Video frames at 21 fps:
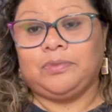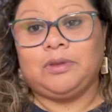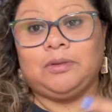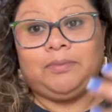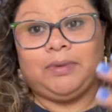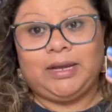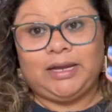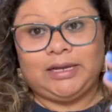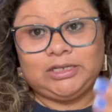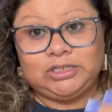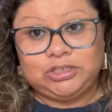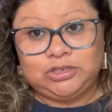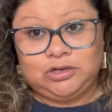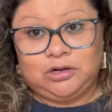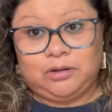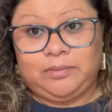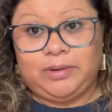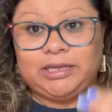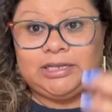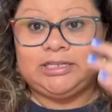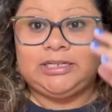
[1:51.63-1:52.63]
because you
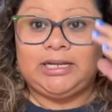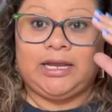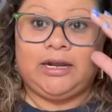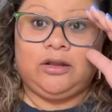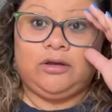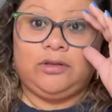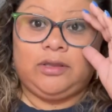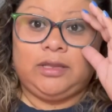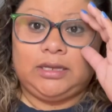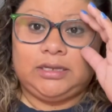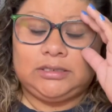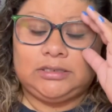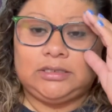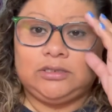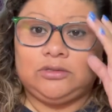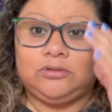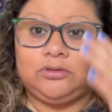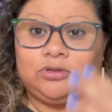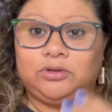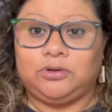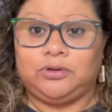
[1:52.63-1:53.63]
know, my channel, there's a
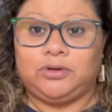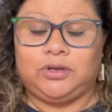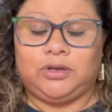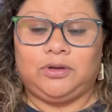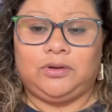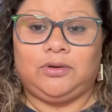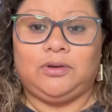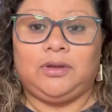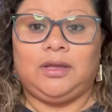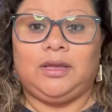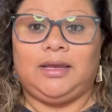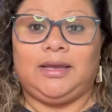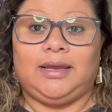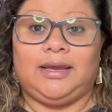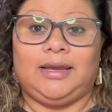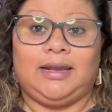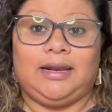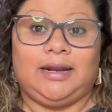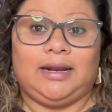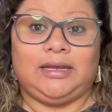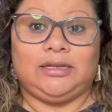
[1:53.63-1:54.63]
tutorial
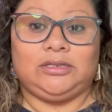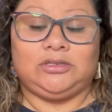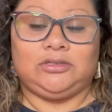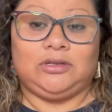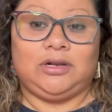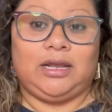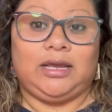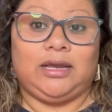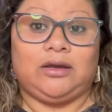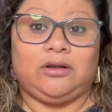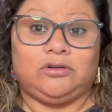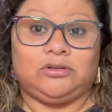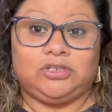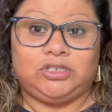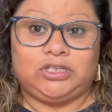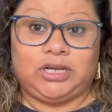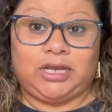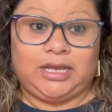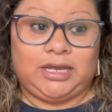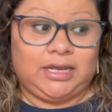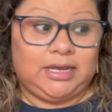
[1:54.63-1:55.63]
and I like to do like
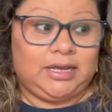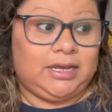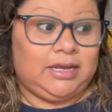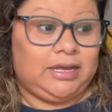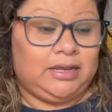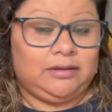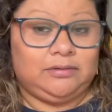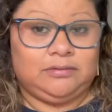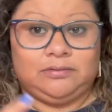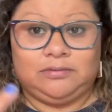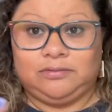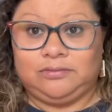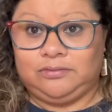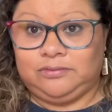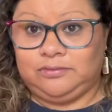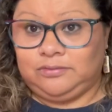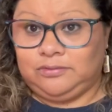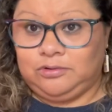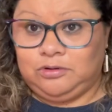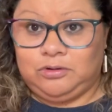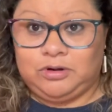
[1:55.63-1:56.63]
crochet and
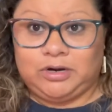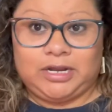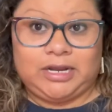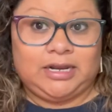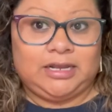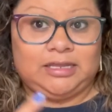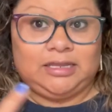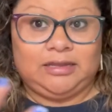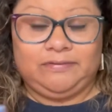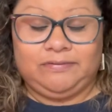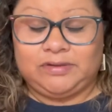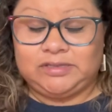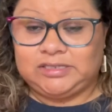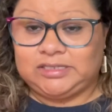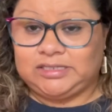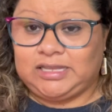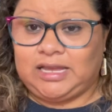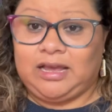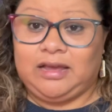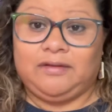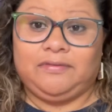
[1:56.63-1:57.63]
working in different
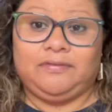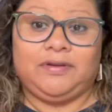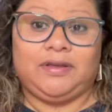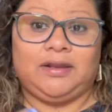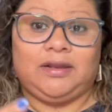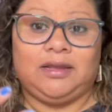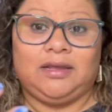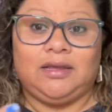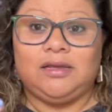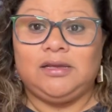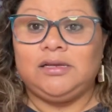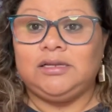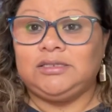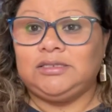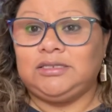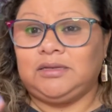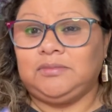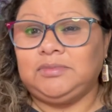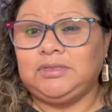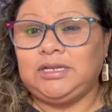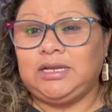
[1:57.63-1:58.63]
stuff. And
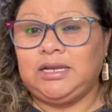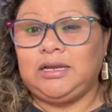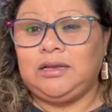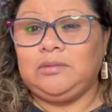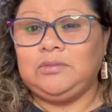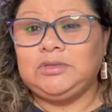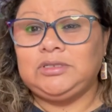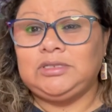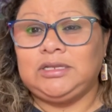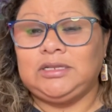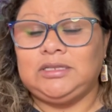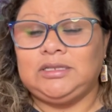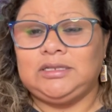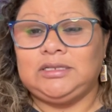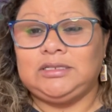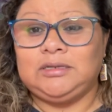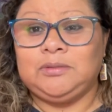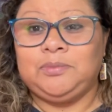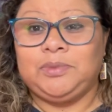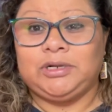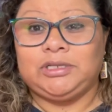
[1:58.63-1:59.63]
sometimes in
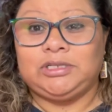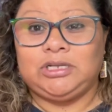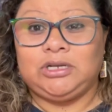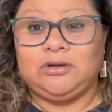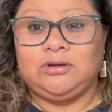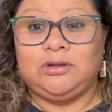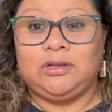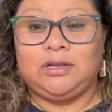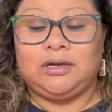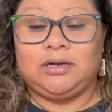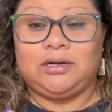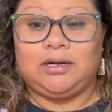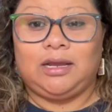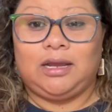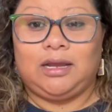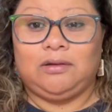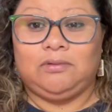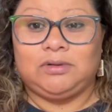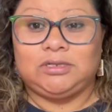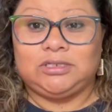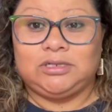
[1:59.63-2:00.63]
this in particular,
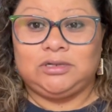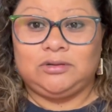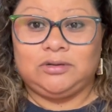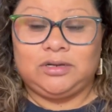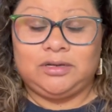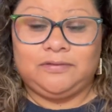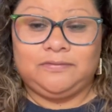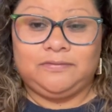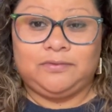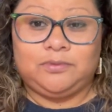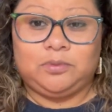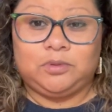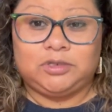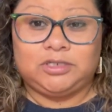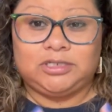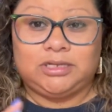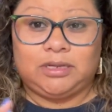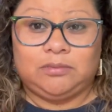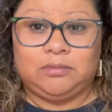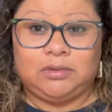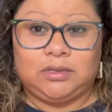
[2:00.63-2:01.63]
I was looking for
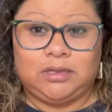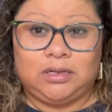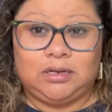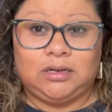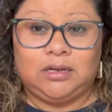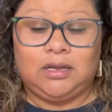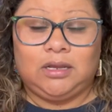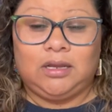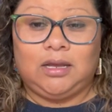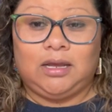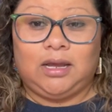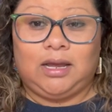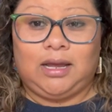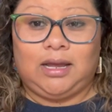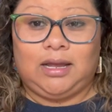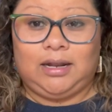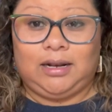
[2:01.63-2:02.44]
something, a